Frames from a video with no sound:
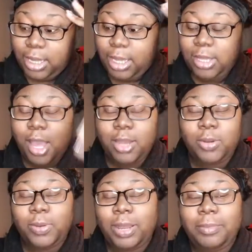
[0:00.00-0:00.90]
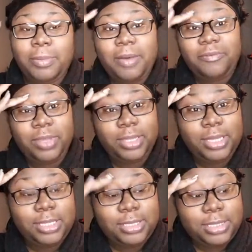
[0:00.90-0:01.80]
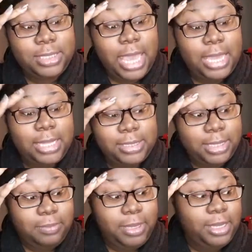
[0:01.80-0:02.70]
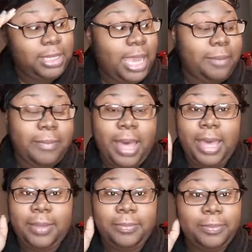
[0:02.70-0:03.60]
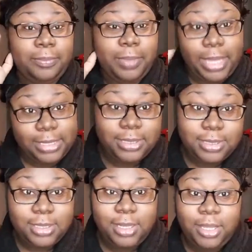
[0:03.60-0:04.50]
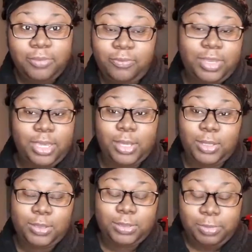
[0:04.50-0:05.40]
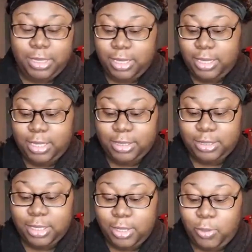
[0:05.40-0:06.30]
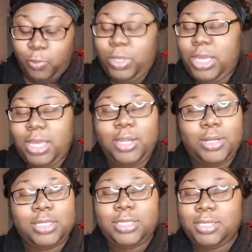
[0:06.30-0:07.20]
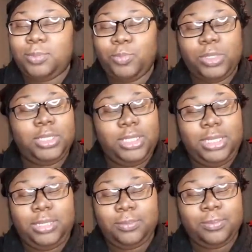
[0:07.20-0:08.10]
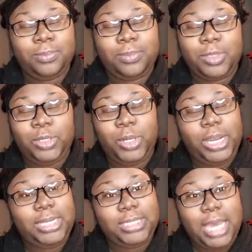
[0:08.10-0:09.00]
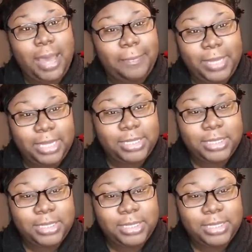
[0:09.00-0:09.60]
And y'all know when I'm in my feelings, that ends up being like my best videos because we hit on some really great topics.